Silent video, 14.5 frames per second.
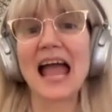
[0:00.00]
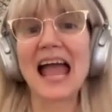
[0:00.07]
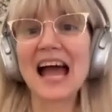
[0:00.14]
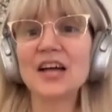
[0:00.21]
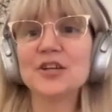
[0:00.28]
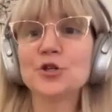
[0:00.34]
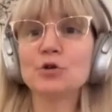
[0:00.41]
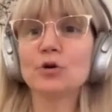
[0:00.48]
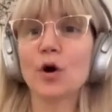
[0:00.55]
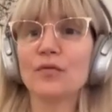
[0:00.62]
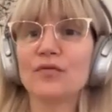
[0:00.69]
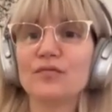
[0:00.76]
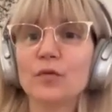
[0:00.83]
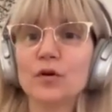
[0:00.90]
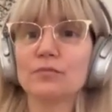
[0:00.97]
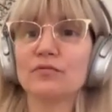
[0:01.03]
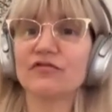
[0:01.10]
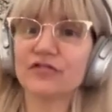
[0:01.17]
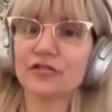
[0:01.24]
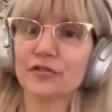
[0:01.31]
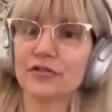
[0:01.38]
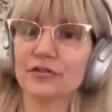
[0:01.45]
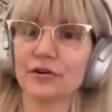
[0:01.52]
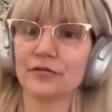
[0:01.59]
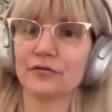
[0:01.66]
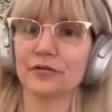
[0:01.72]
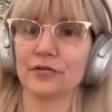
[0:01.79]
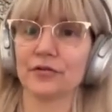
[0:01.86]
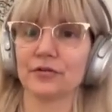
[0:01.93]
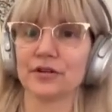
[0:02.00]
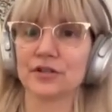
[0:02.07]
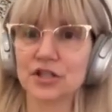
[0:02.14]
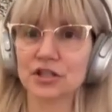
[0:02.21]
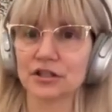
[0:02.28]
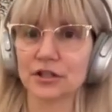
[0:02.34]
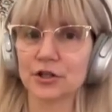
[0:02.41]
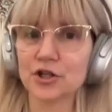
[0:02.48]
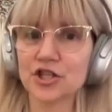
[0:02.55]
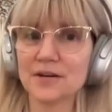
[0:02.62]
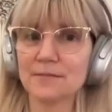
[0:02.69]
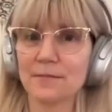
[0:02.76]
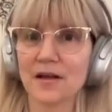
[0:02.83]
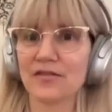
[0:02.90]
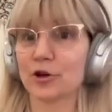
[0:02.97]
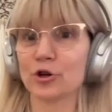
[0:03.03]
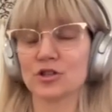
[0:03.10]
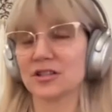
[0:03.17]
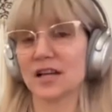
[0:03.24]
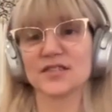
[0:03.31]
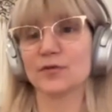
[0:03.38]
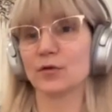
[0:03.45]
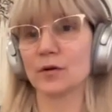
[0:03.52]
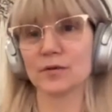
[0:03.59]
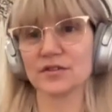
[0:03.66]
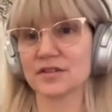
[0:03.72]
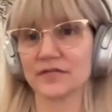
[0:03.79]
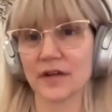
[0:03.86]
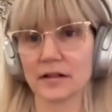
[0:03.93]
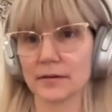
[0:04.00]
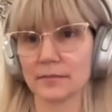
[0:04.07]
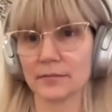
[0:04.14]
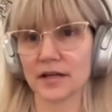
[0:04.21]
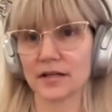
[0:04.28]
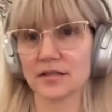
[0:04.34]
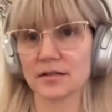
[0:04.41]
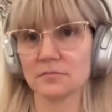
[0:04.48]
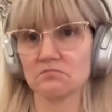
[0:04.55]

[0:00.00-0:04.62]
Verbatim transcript: As you go further and further into leadership, there's less formal development.